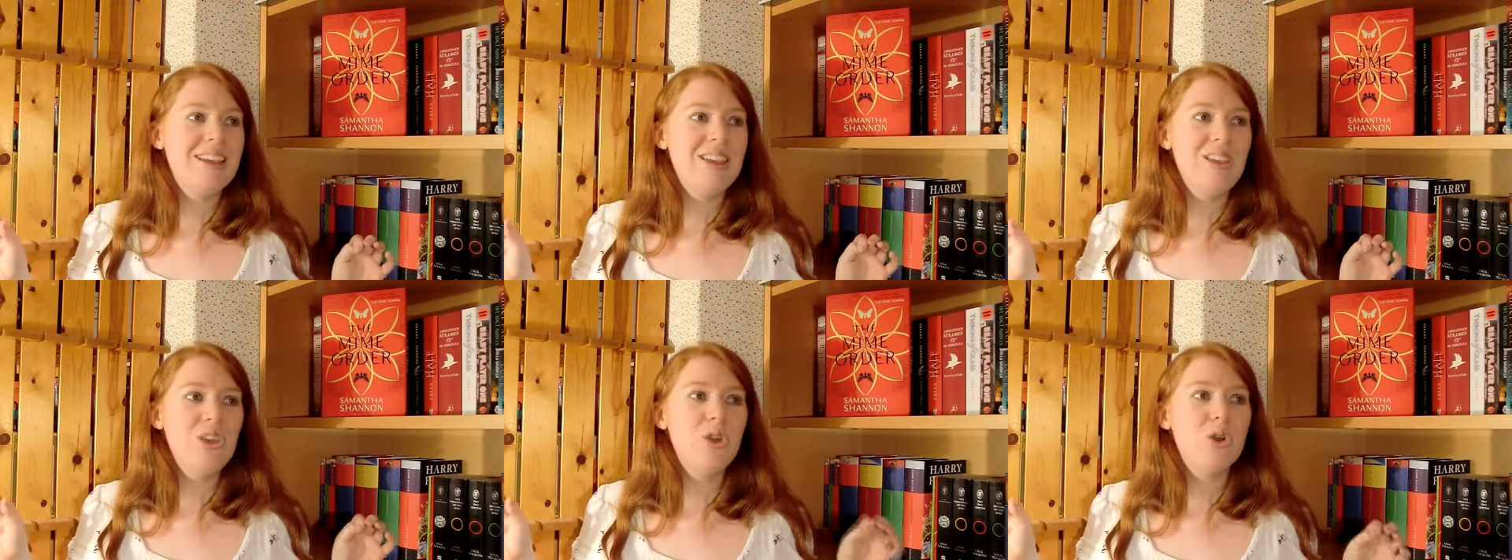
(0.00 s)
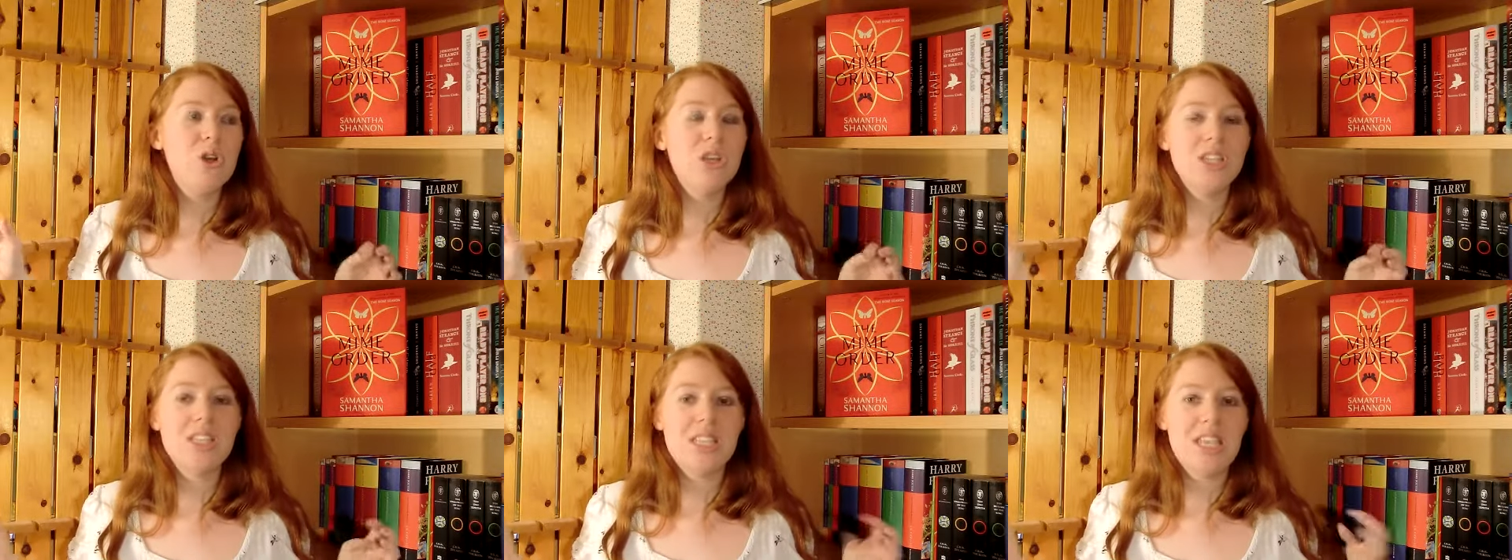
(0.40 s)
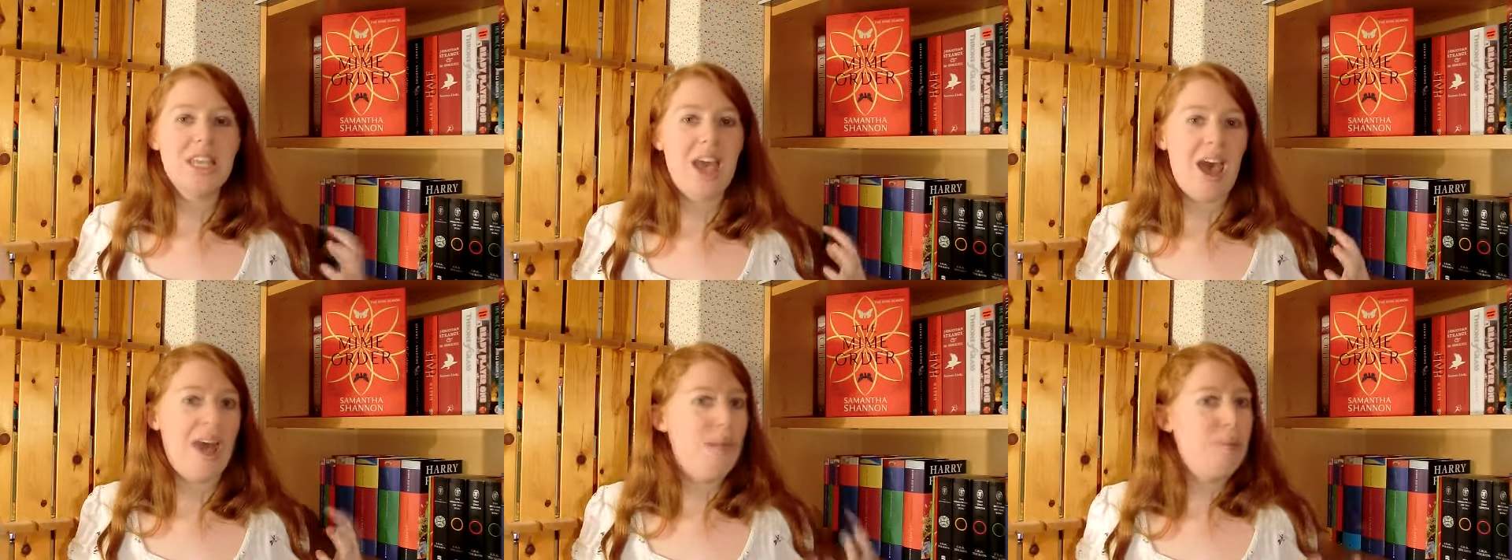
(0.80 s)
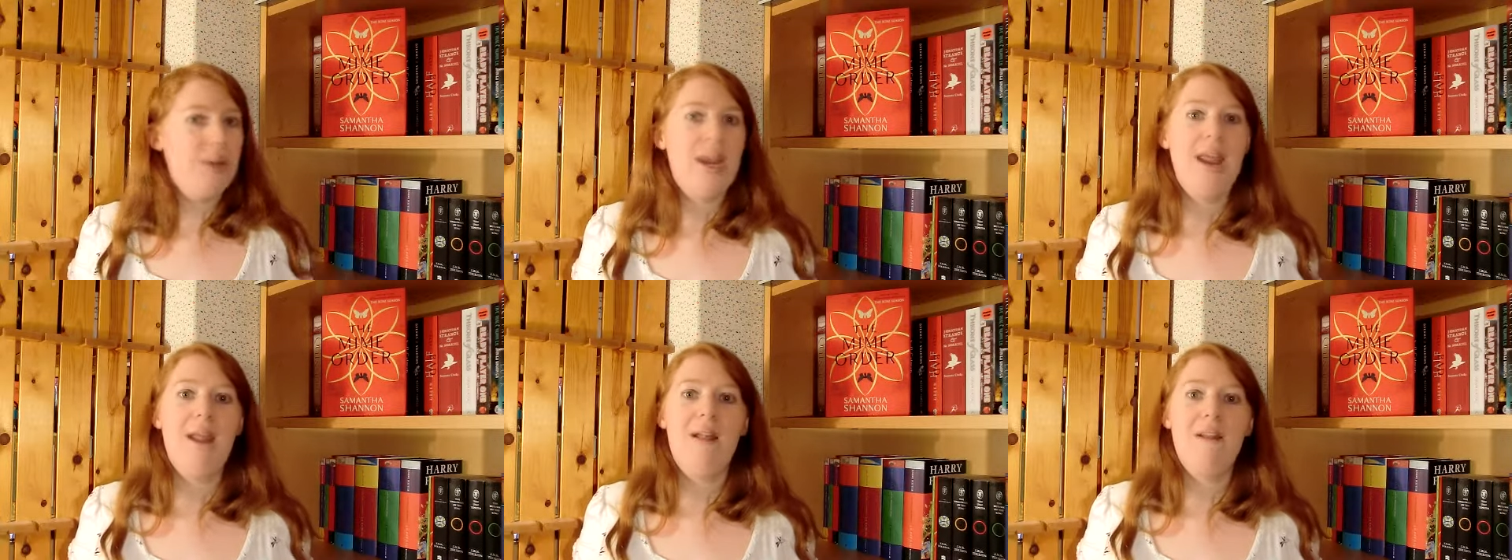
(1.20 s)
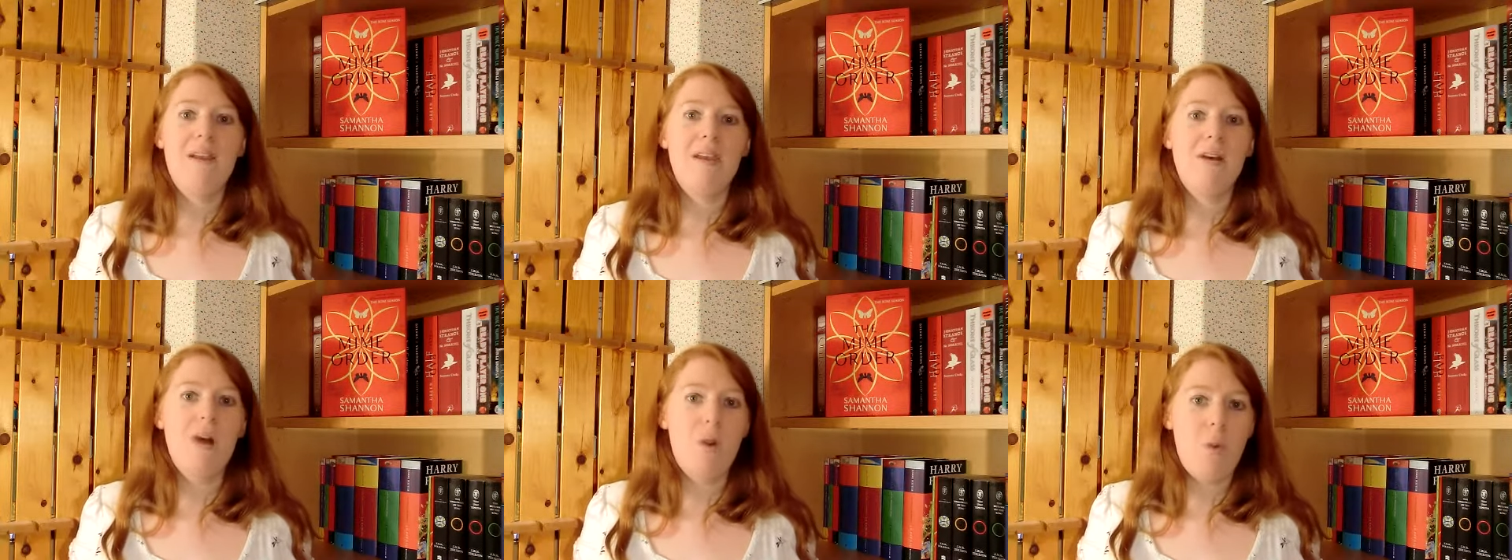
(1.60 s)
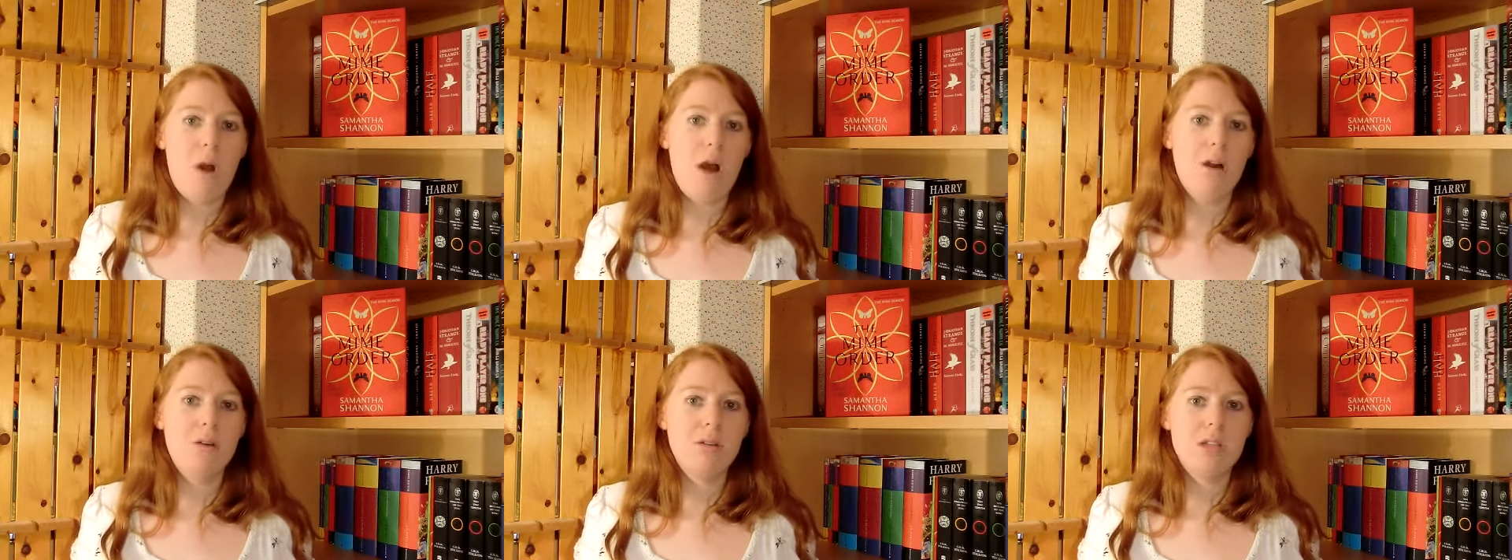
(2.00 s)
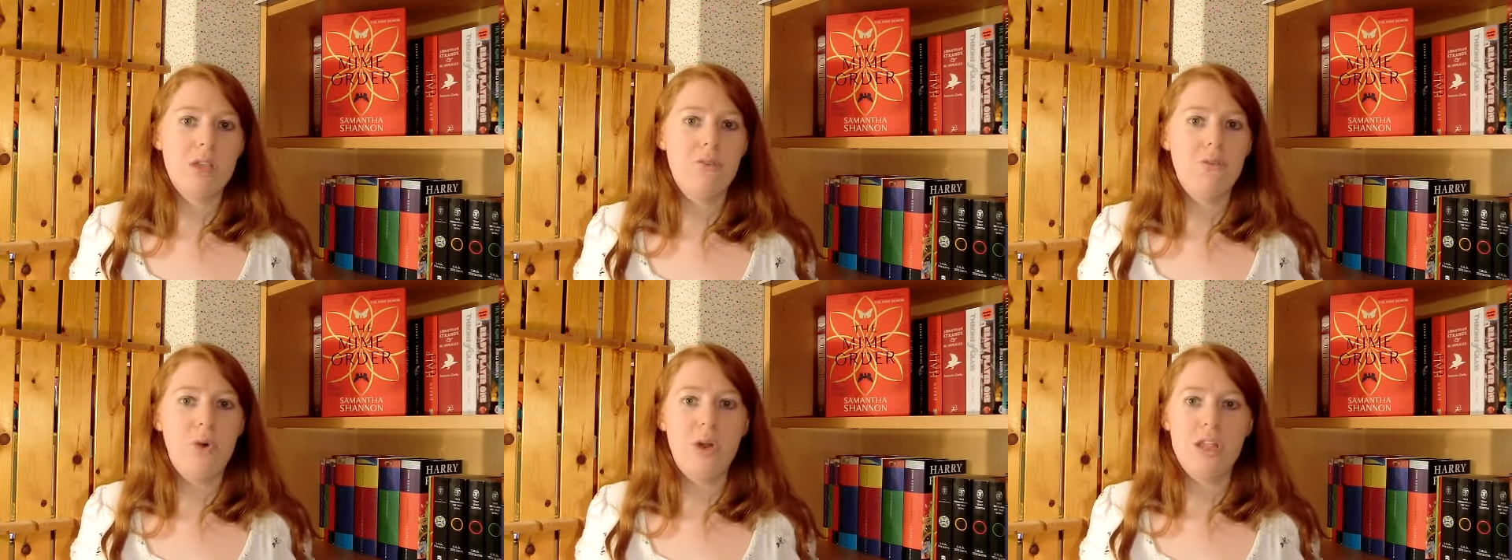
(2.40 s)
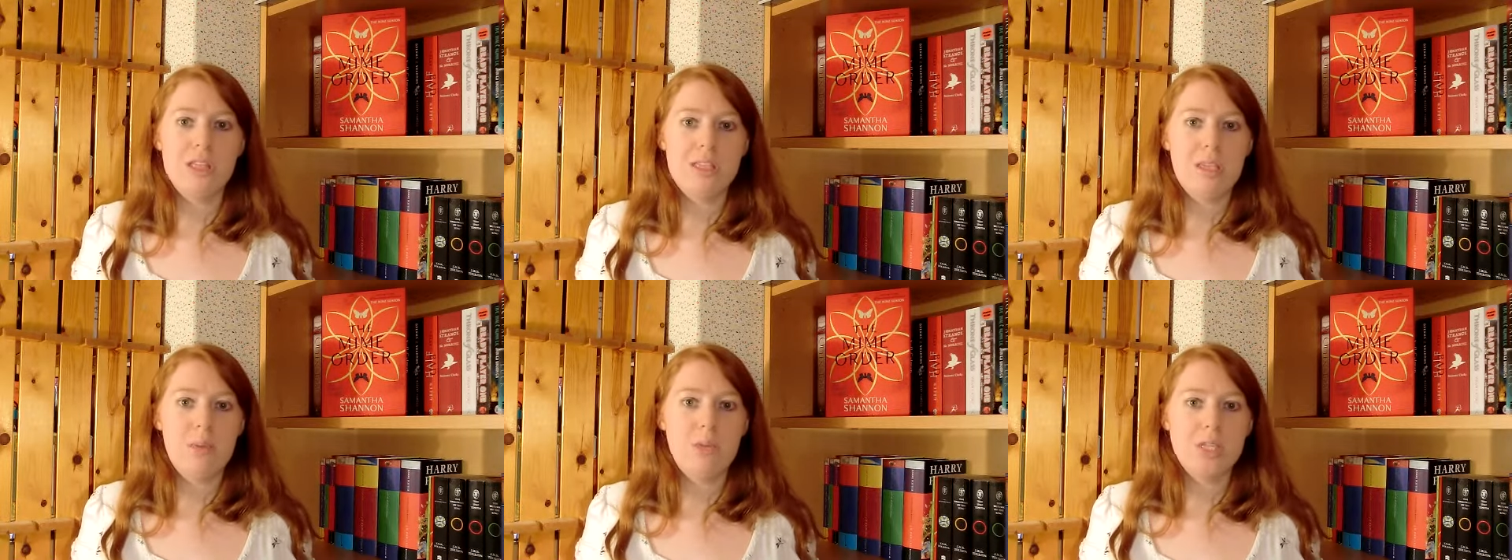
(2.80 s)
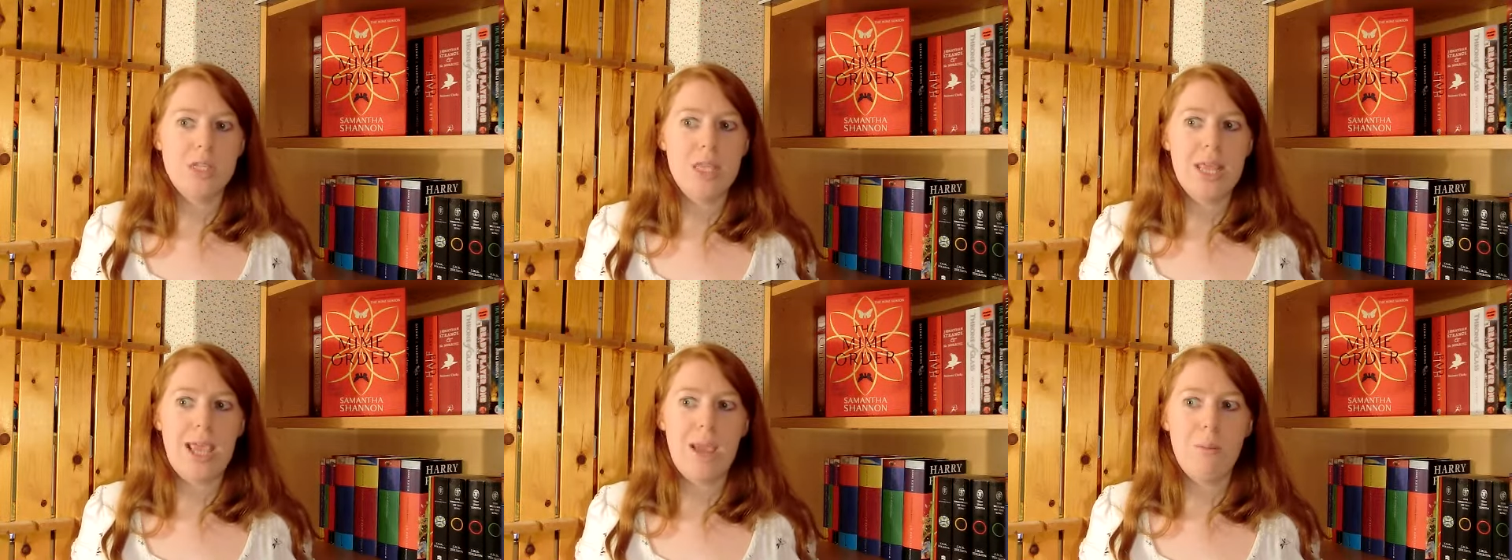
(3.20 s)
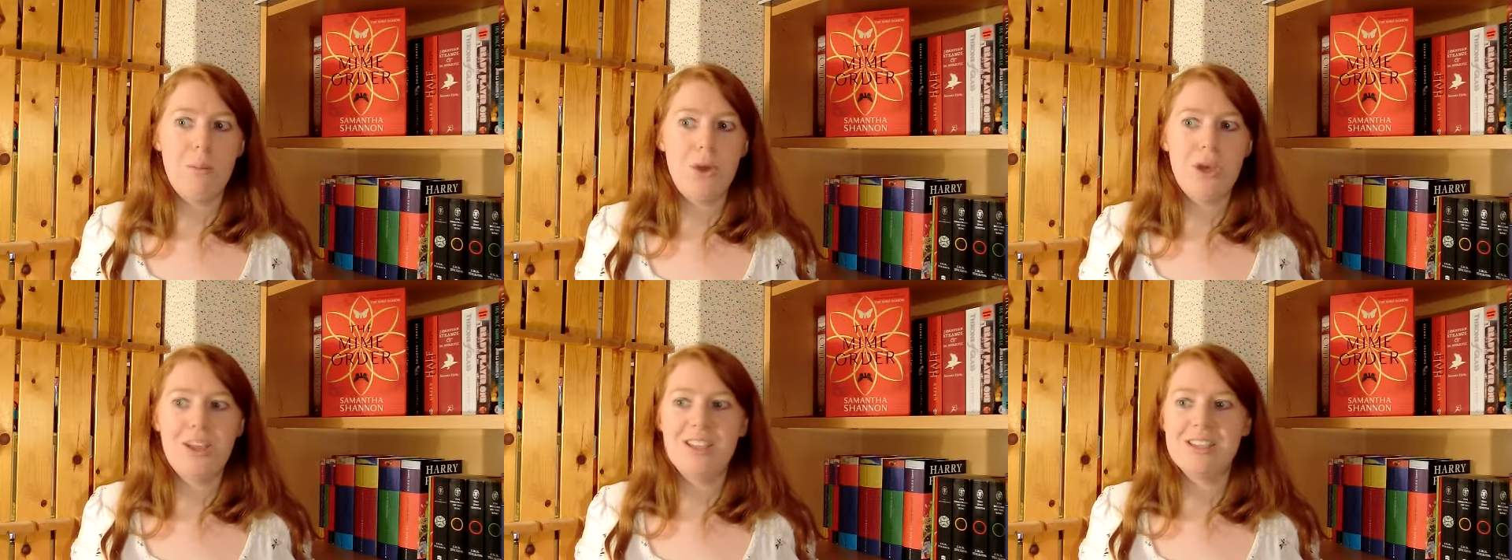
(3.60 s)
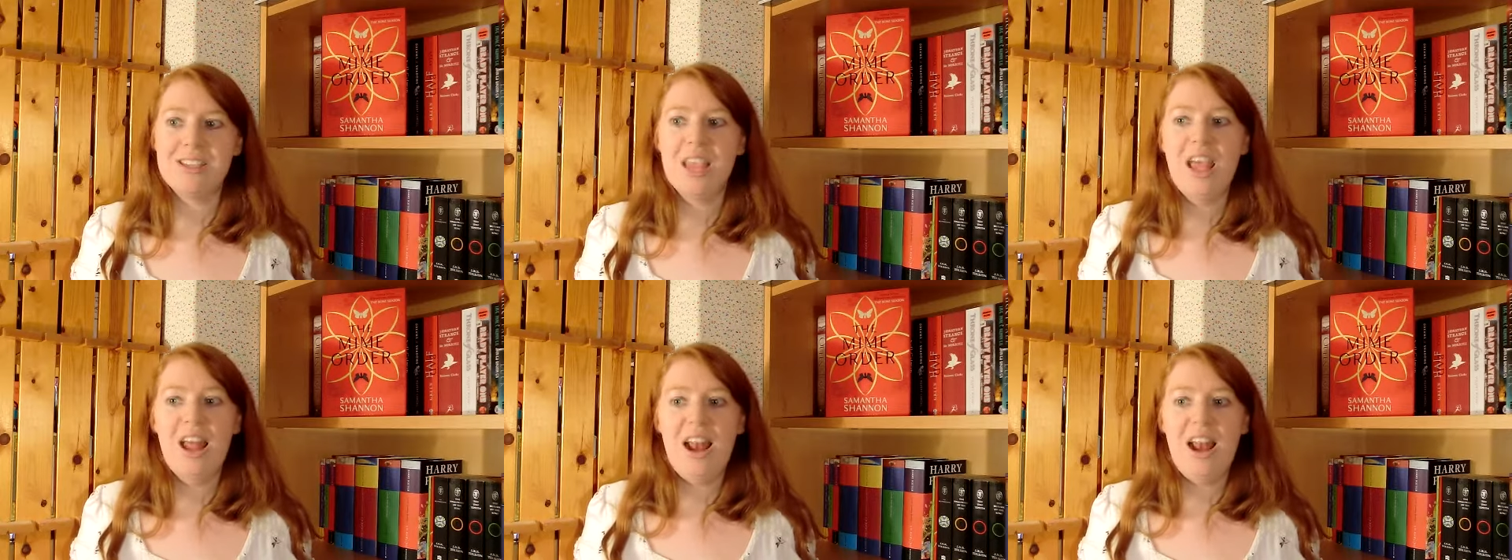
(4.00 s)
you could see that happening in our world if buoyancy was a thing, because